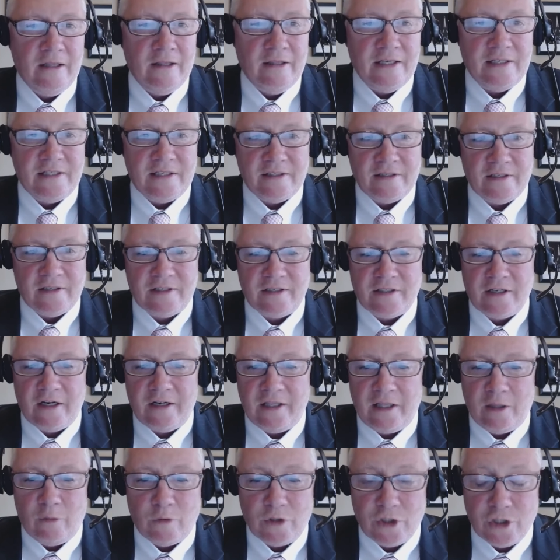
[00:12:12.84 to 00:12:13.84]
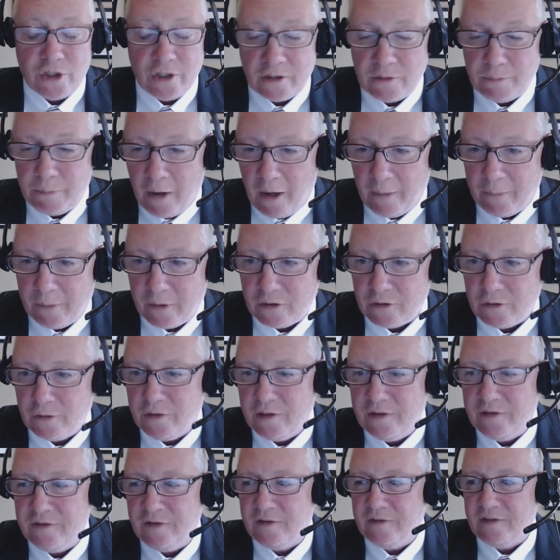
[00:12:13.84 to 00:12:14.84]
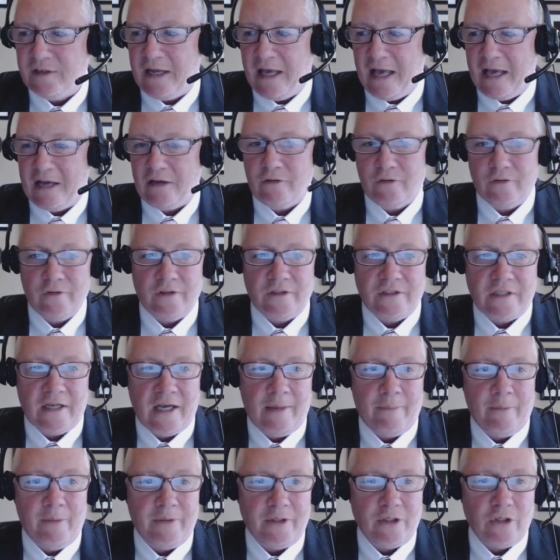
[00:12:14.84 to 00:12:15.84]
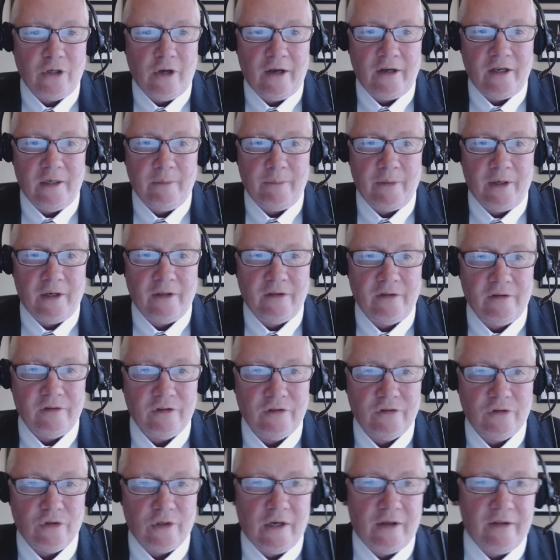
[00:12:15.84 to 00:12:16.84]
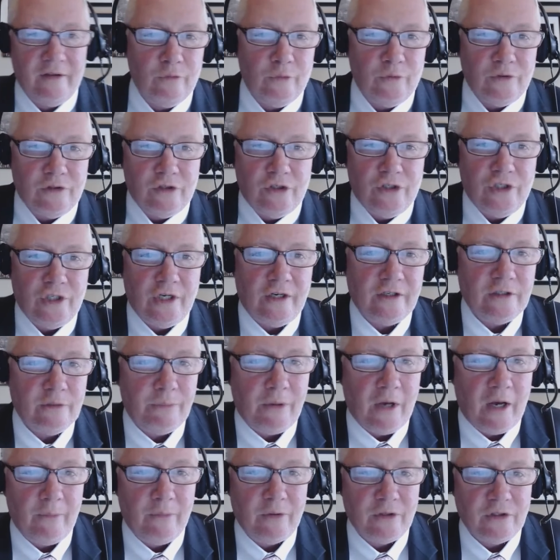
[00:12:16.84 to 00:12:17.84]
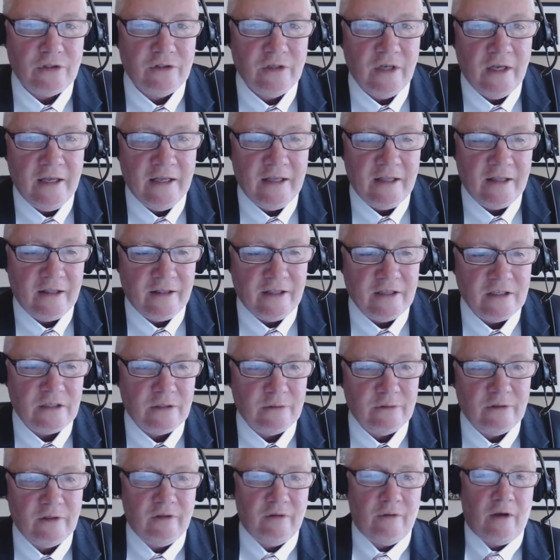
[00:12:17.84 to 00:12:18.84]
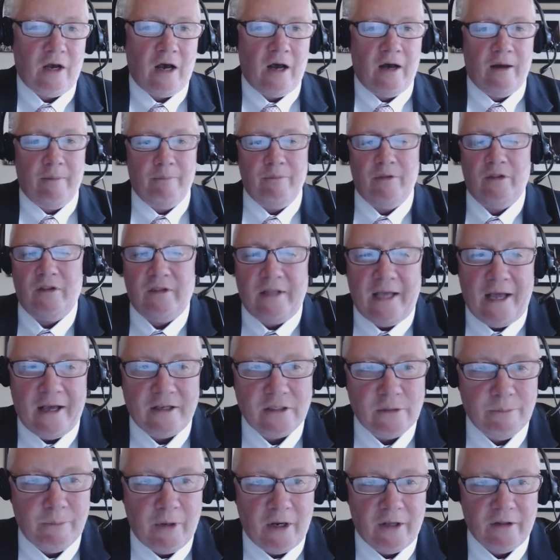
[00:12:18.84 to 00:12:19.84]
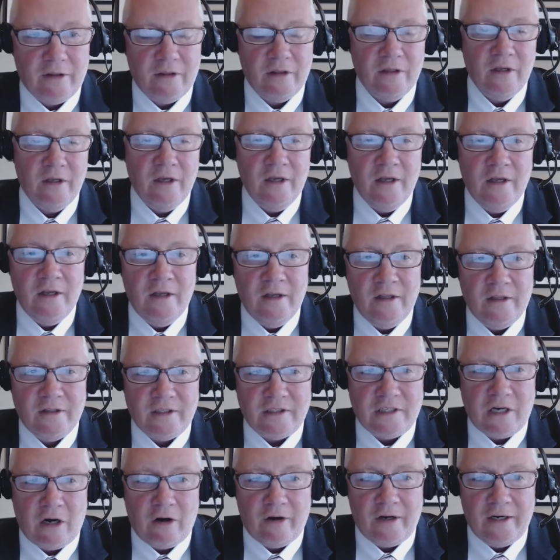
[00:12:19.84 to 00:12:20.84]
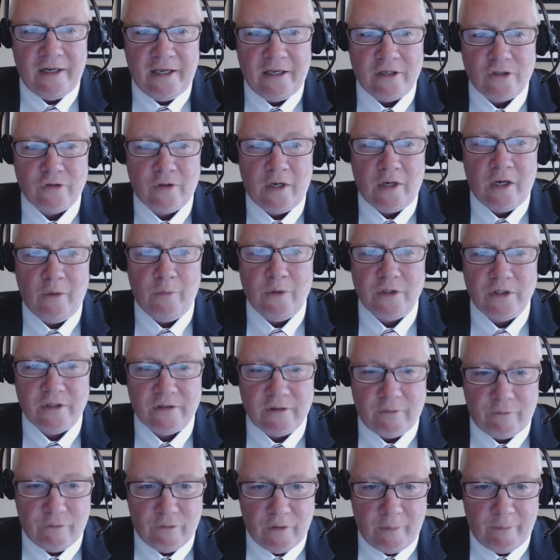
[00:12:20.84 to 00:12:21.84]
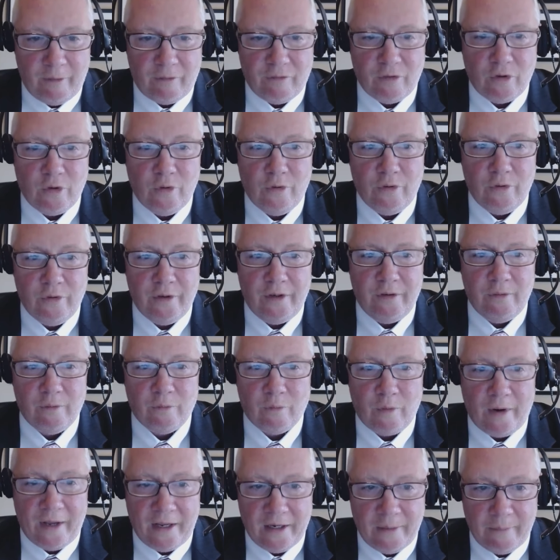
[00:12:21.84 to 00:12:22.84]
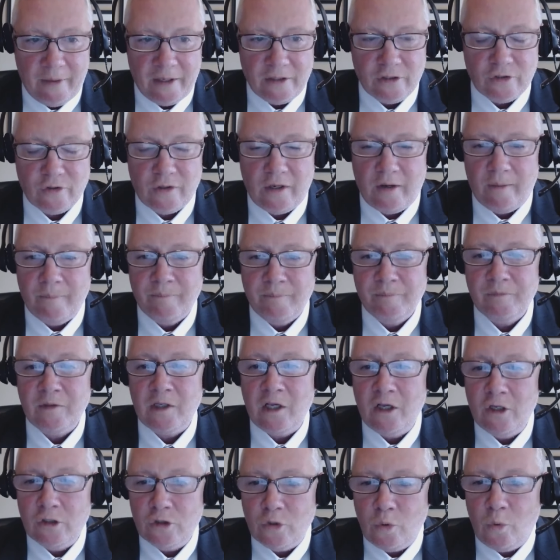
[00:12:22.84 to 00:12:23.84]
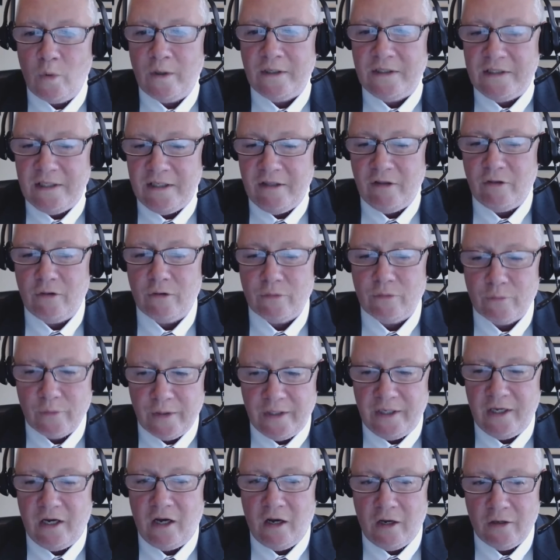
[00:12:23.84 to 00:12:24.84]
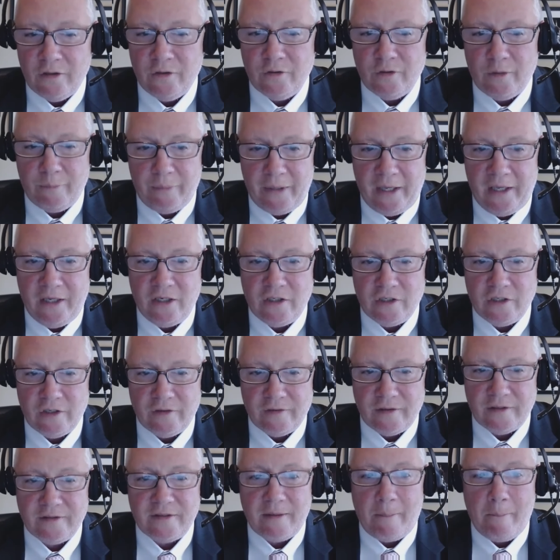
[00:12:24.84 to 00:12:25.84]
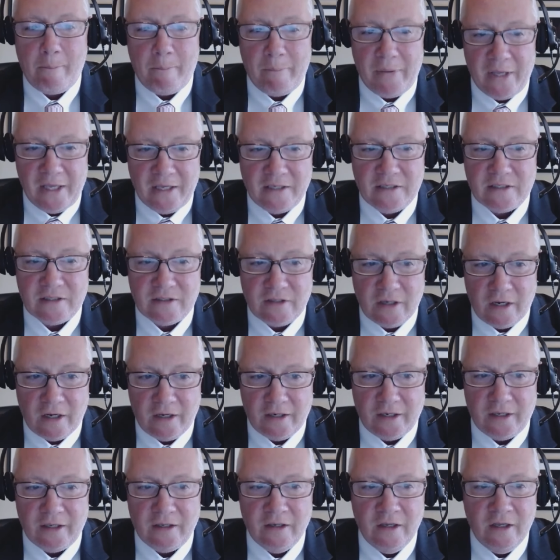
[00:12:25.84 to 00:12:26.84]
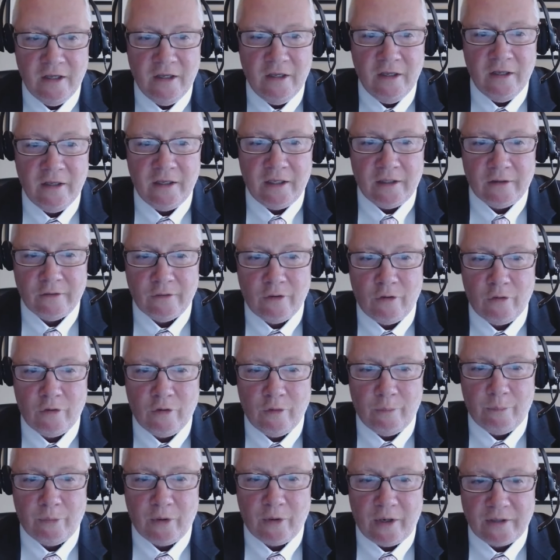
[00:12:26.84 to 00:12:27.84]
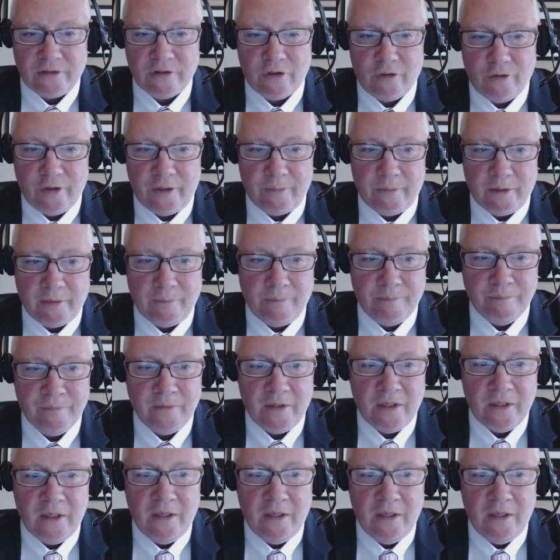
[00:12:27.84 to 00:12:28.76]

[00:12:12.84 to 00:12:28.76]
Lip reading: This is a study that was just published. So this is an excellent time to be talking about this trial. This was just published this last month, the Target A trial, which is a flip of a coin randomized trial, 2,300 patients. That's a big study in local breast treatment.